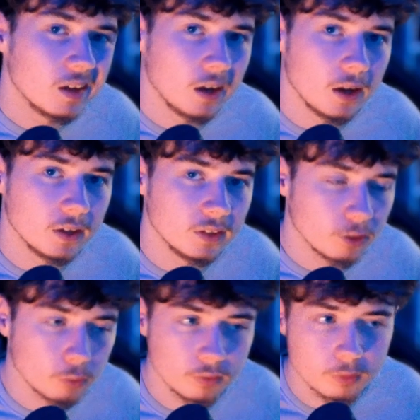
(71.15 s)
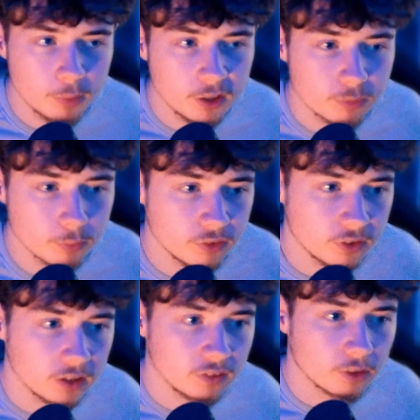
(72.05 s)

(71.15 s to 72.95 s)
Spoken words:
and that's one of the biggest mistakes I